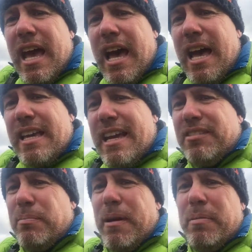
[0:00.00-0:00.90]

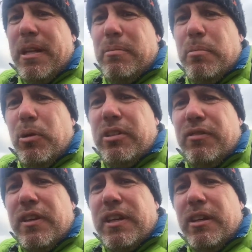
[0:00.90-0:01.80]
Yes, it might be a little bit more
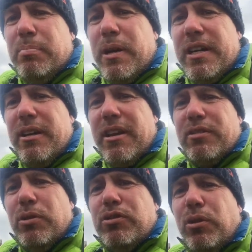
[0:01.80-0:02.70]
difficult, but you know,
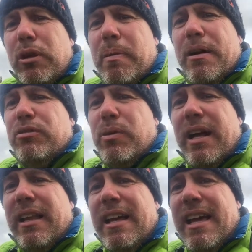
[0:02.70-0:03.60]
that's what it's all about as well.